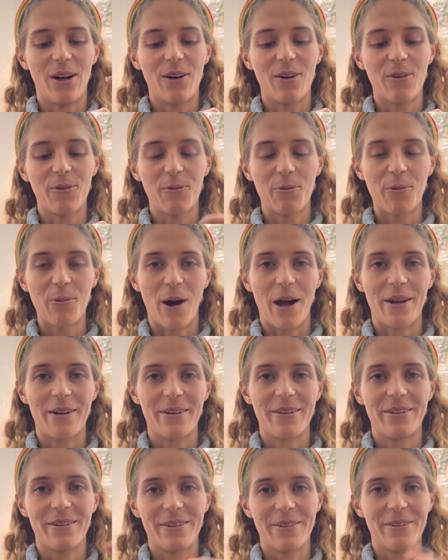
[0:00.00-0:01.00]
what
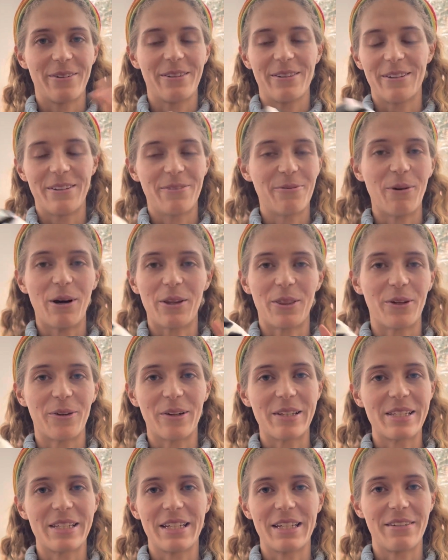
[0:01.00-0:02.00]
there
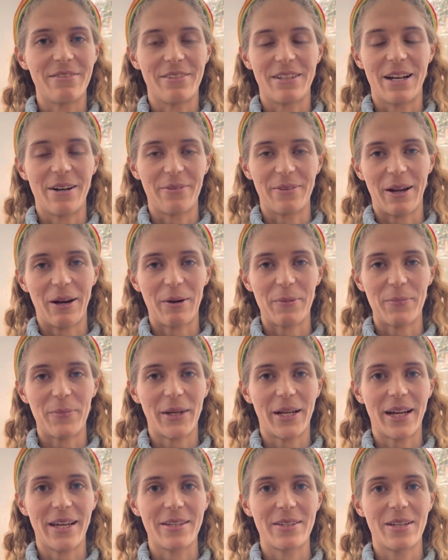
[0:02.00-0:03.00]
is even out there,
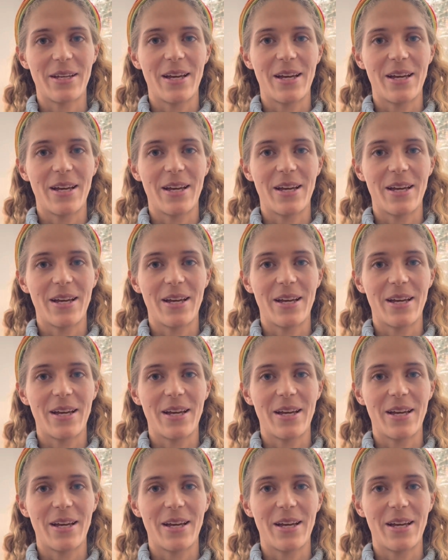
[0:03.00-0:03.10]
because